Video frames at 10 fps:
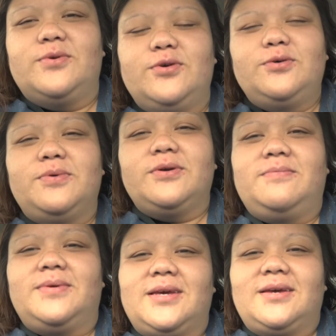Ubered
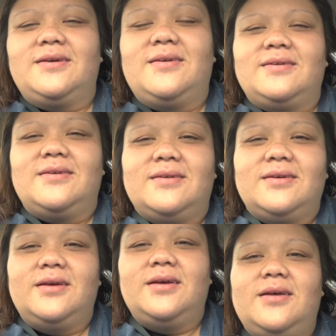me
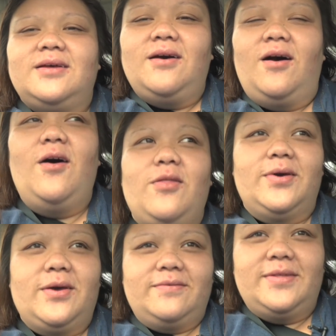all the
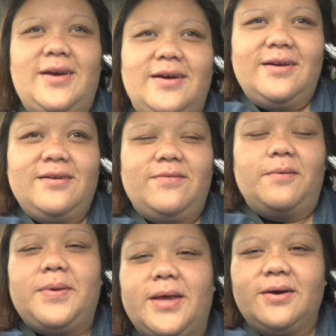way over there
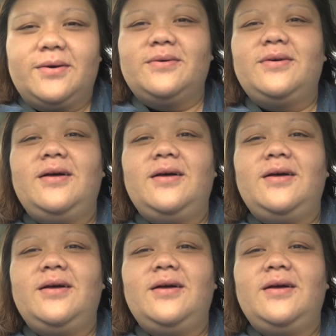from Pico.